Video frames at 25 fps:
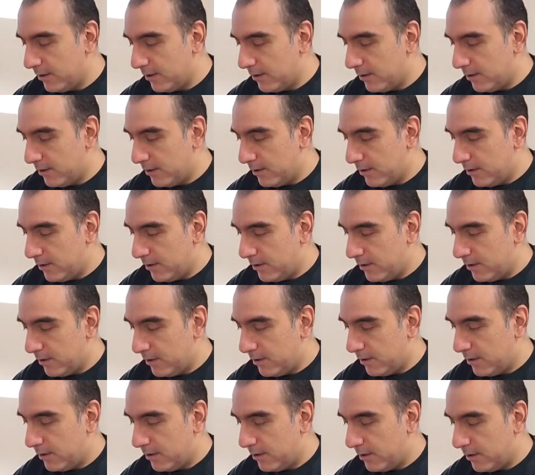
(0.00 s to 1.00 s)

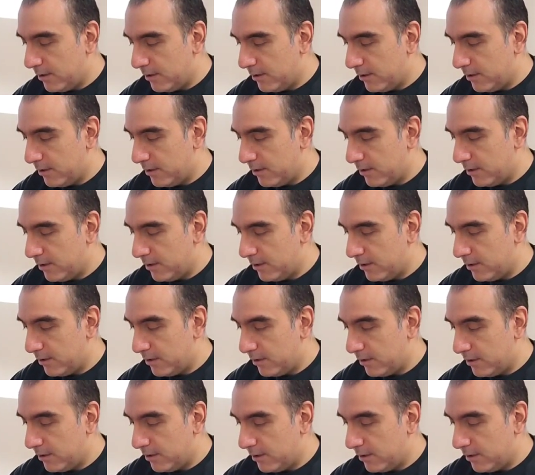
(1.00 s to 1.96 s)
(silence)